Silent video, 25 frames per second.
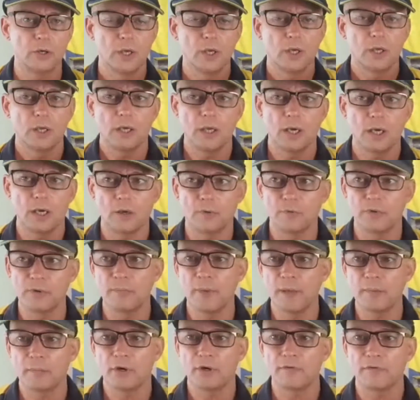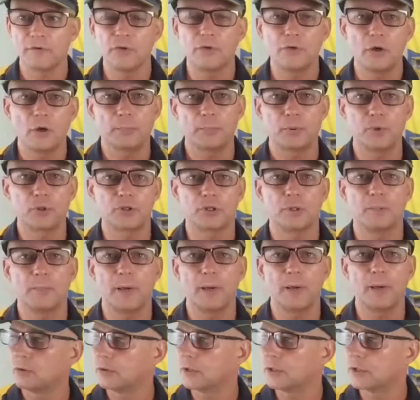So remember, if you
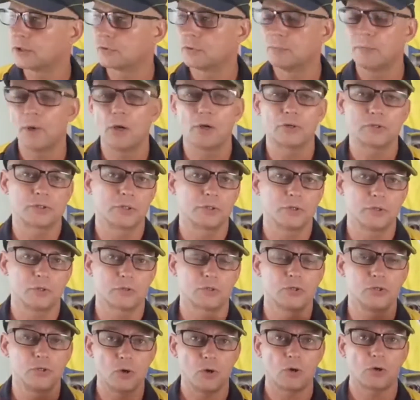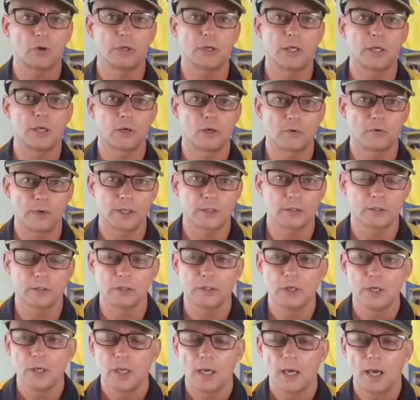don't push the button on these remotes, the dog's not going to
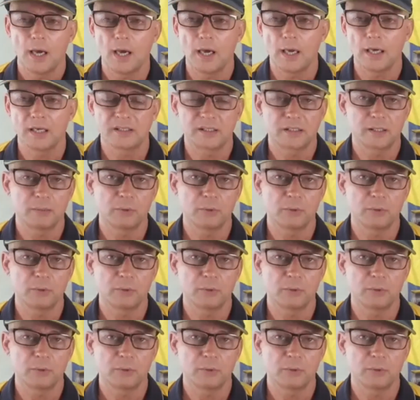get corrected.